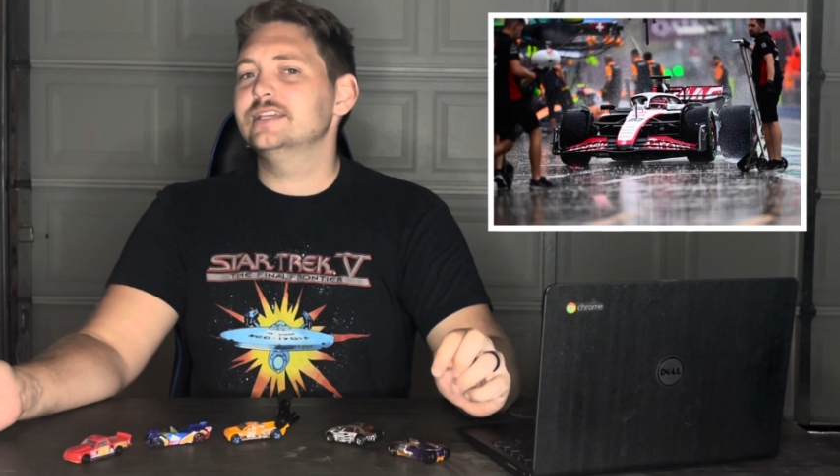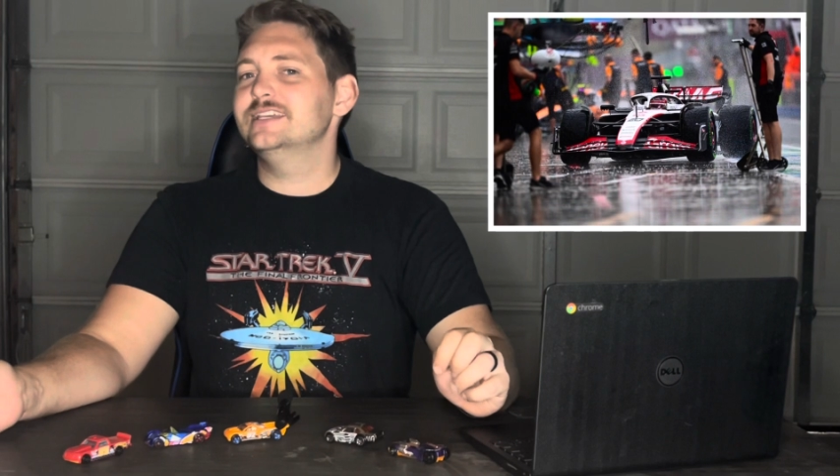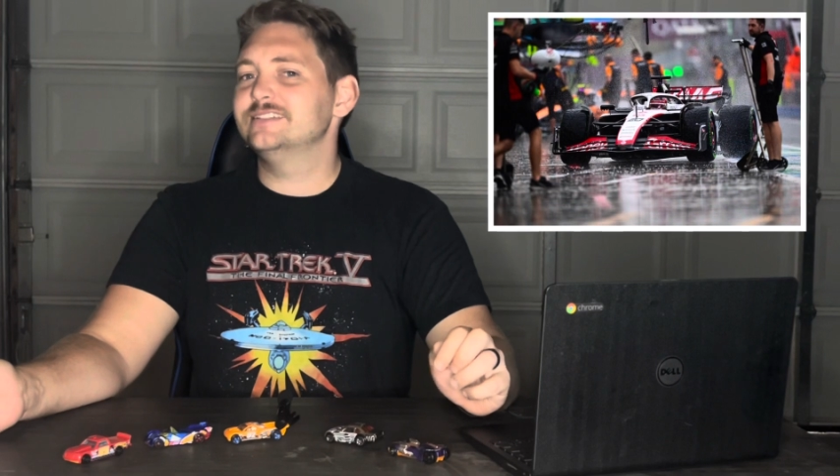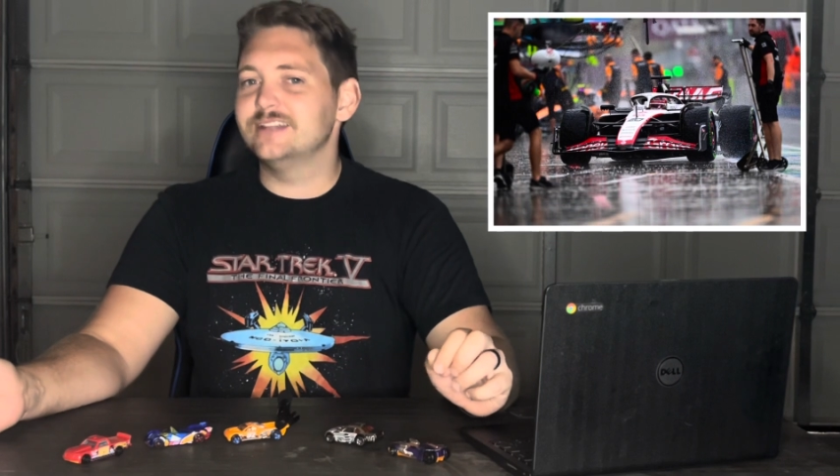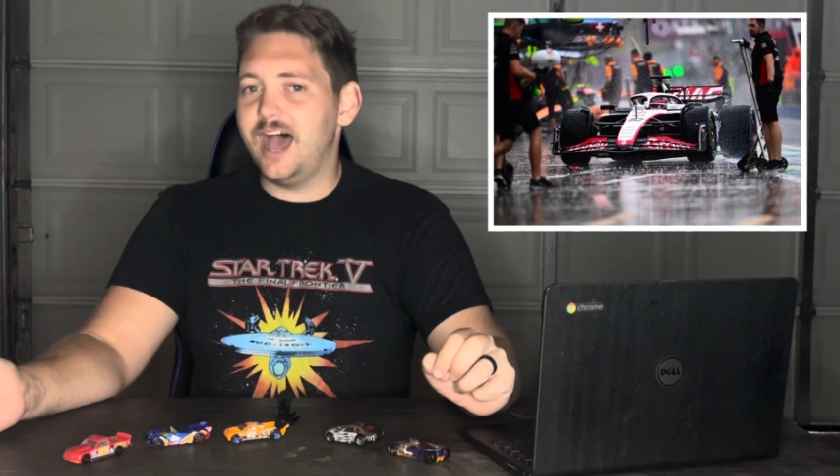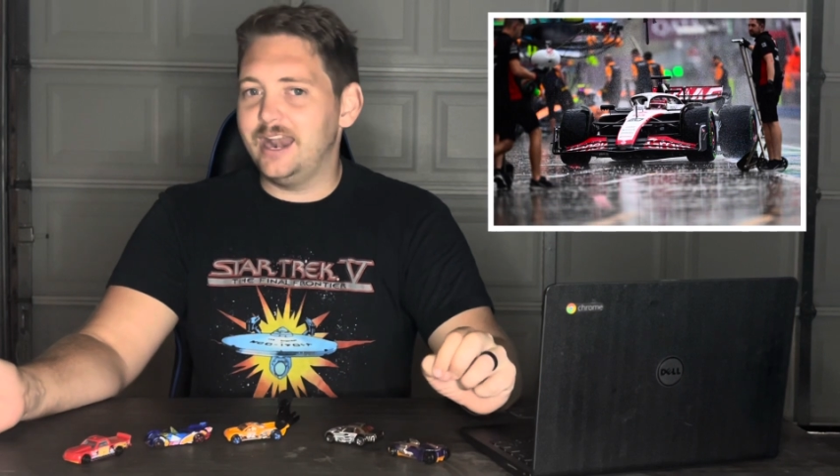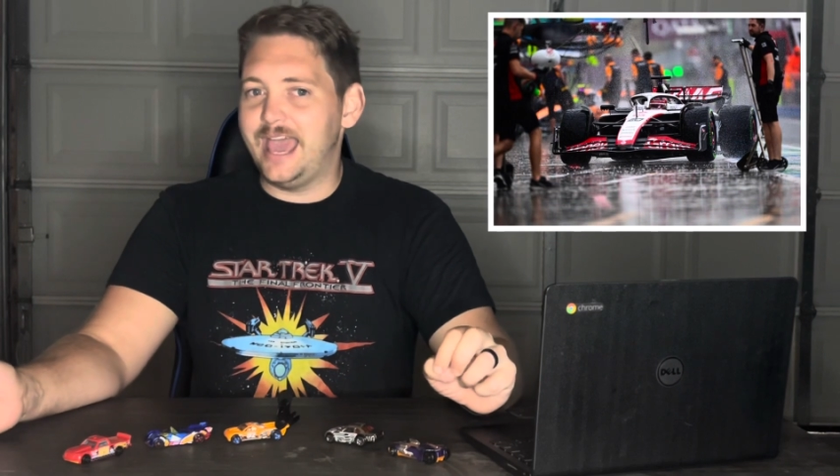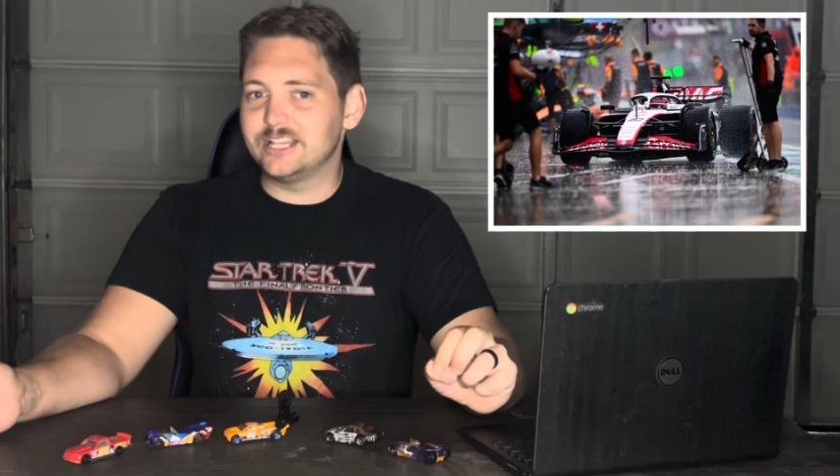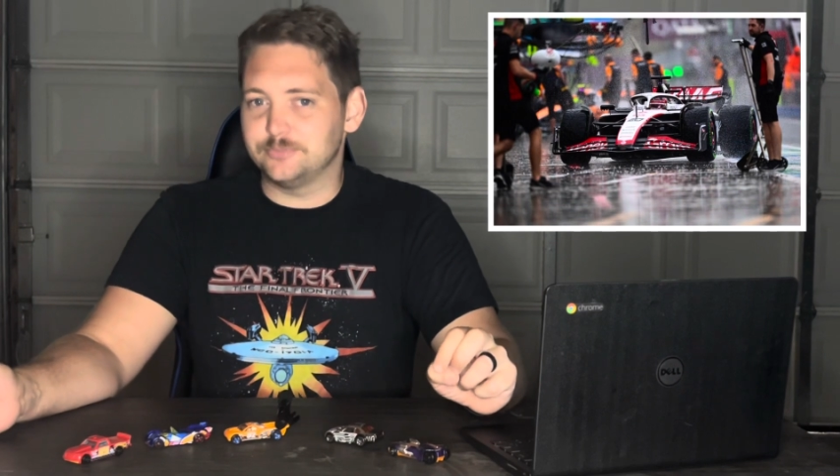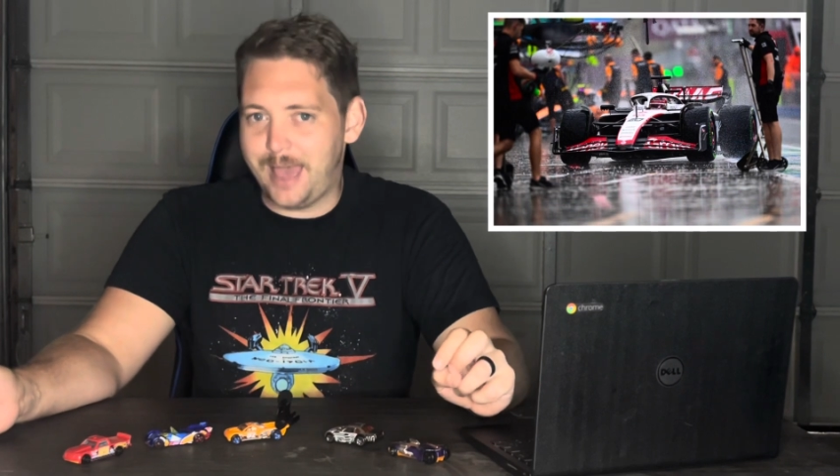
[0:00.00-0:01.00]
is not
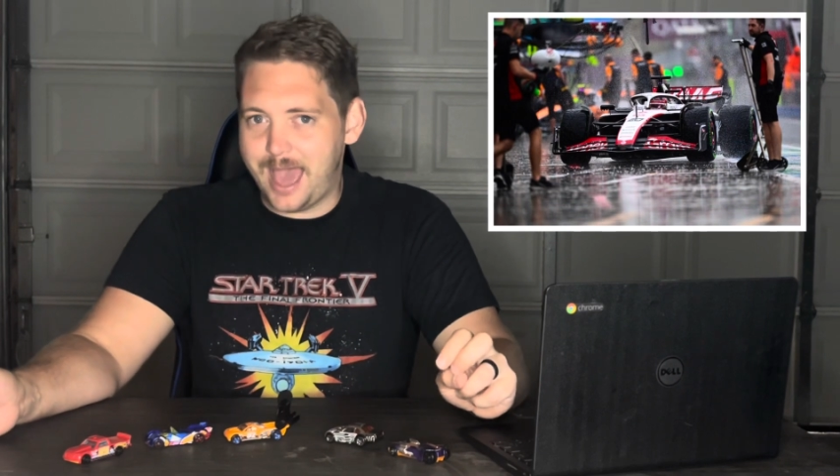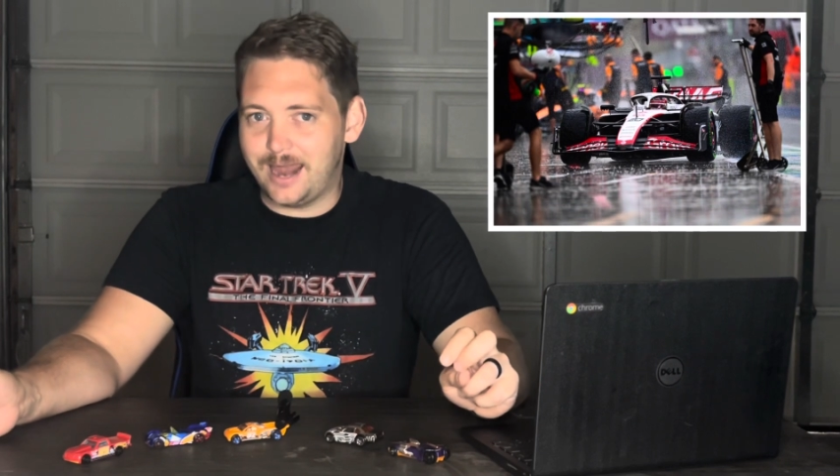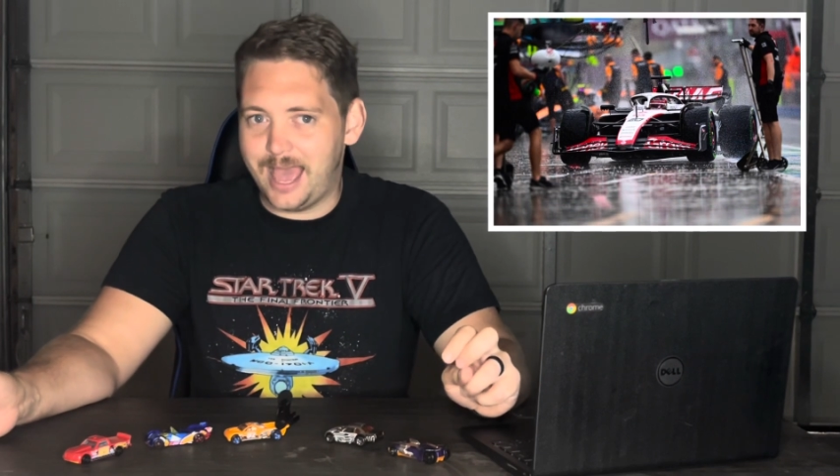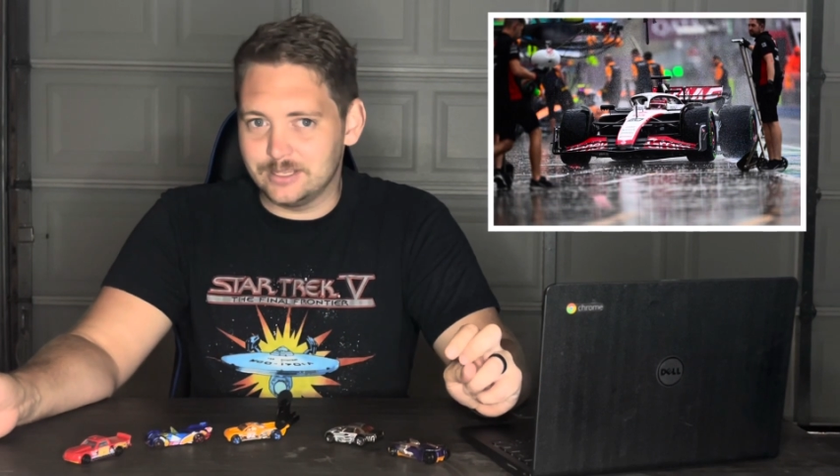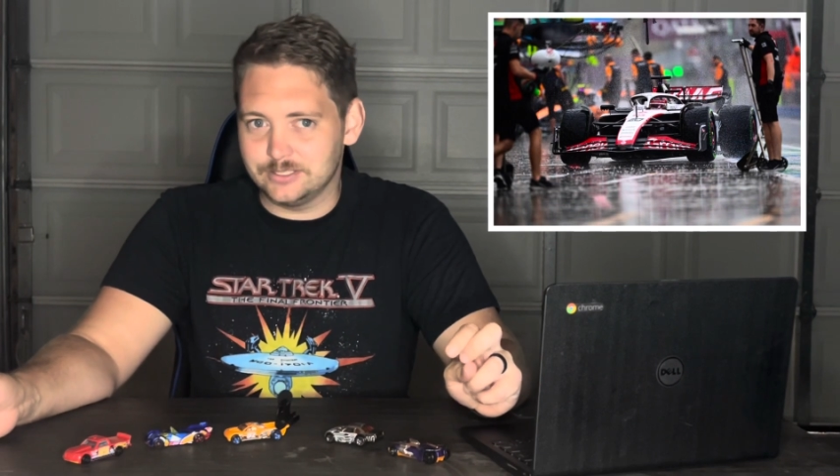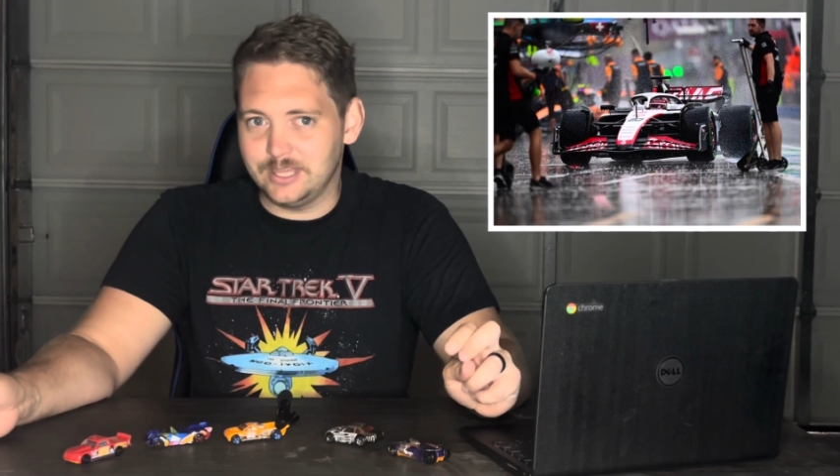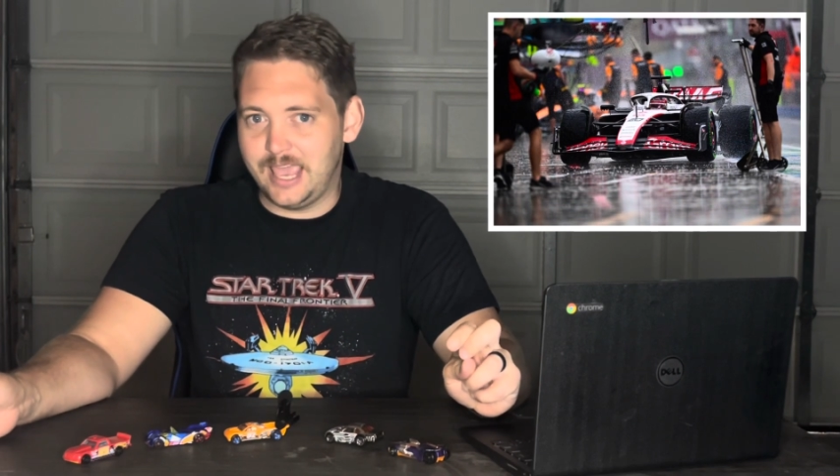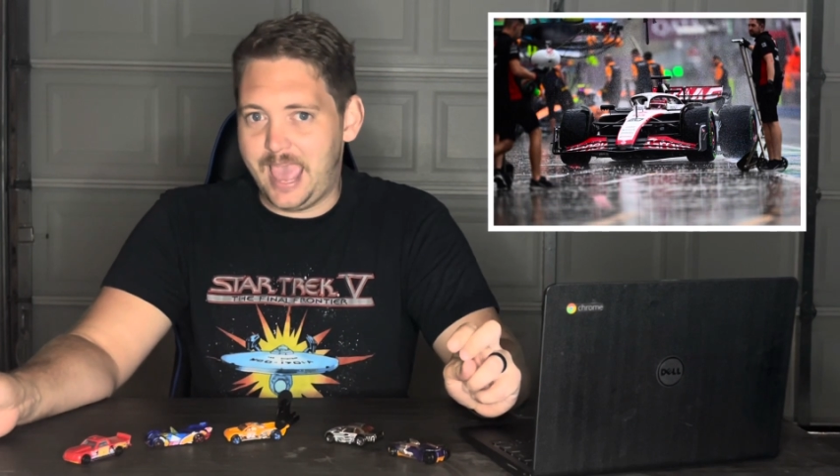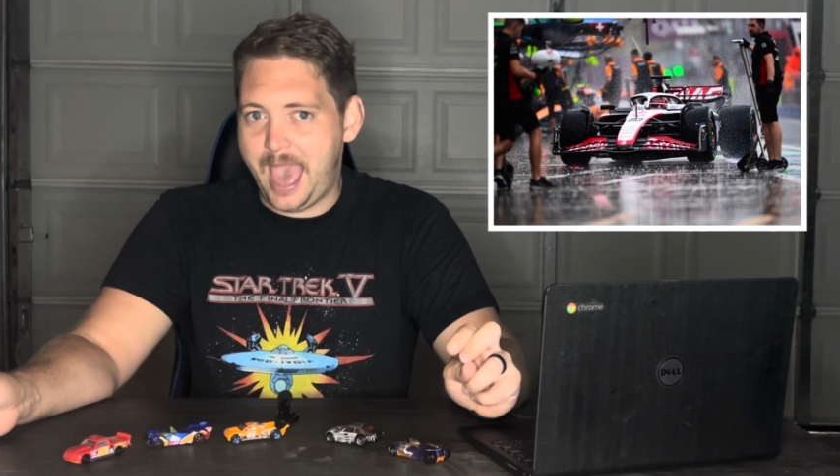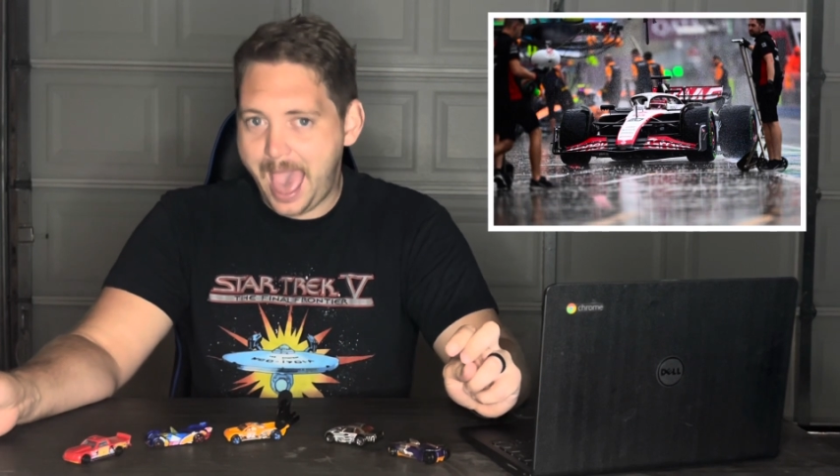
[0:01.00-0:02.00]
as bad as
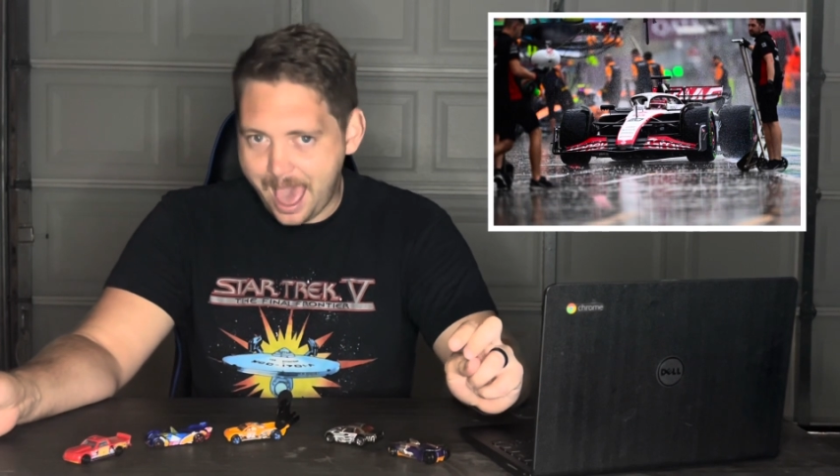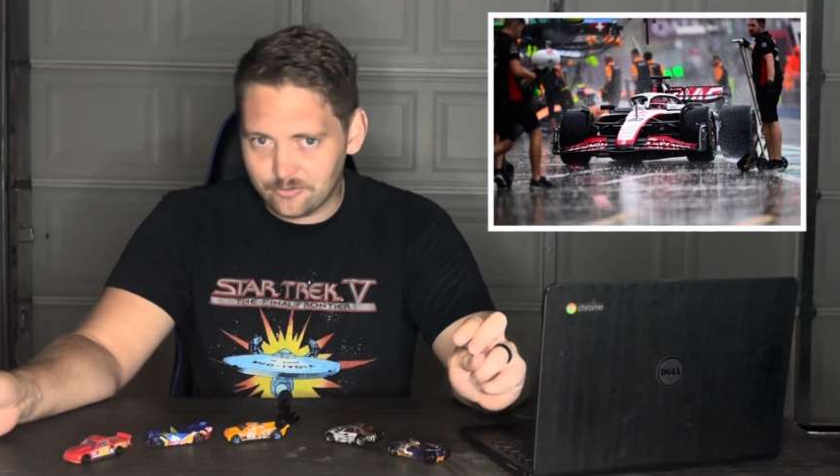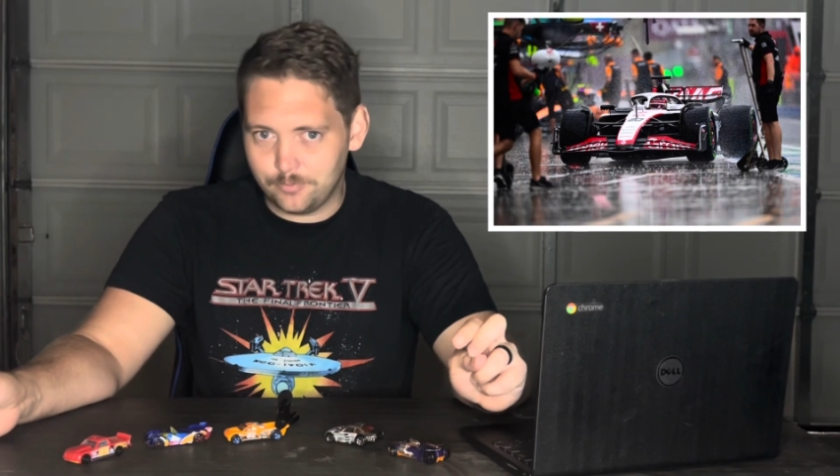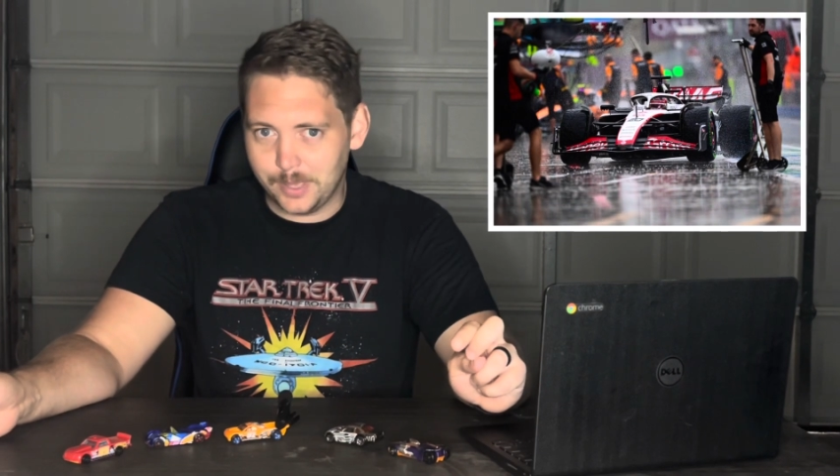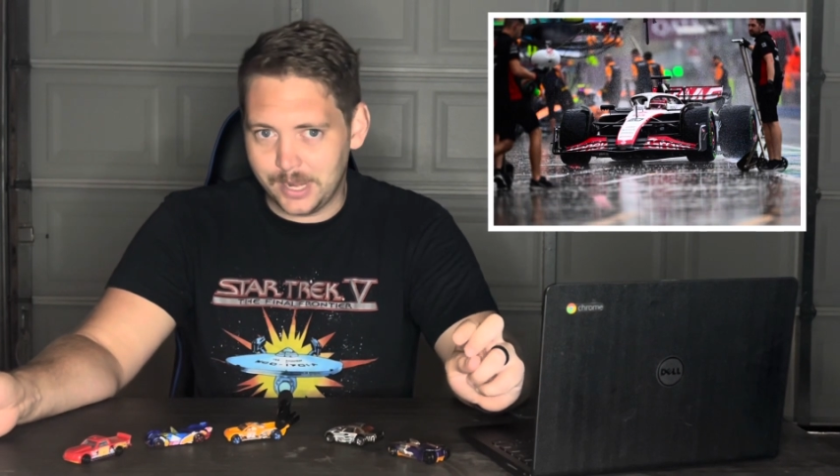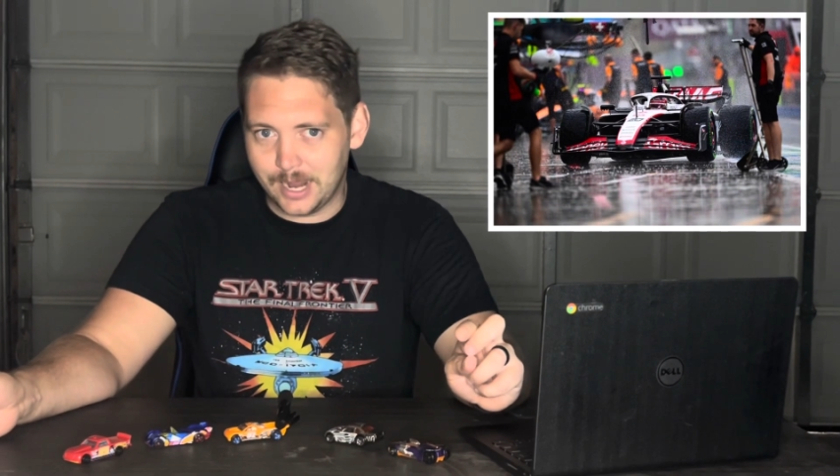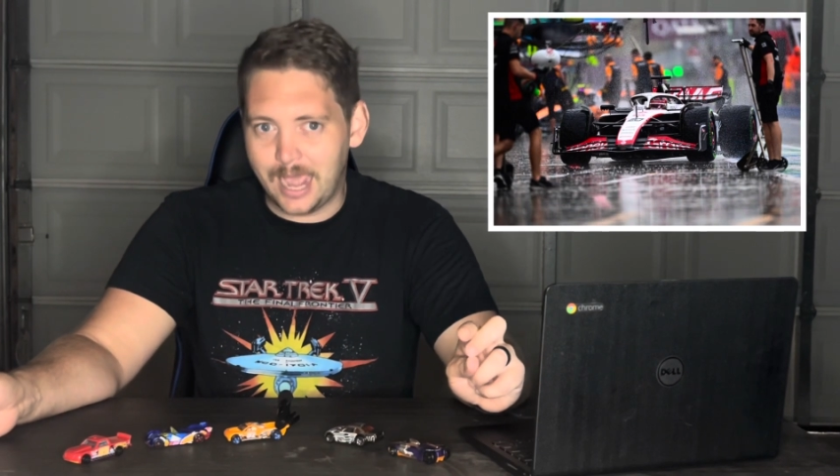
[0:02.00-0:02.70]
they have been.